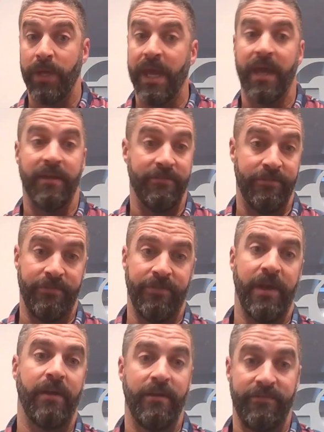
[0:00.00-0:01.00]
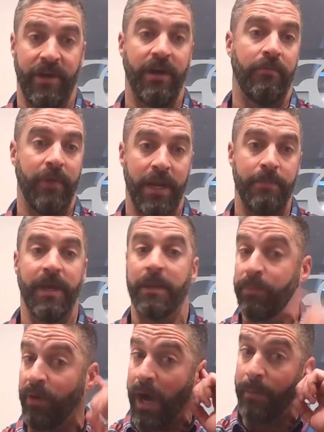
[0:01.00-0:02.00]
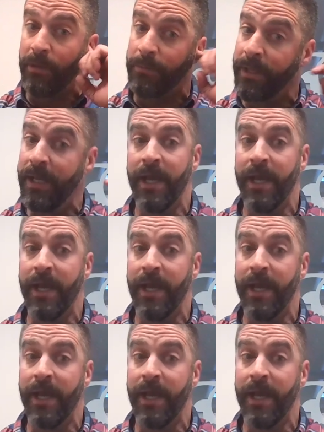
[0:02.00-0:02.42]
We had a very, very ready baked problem.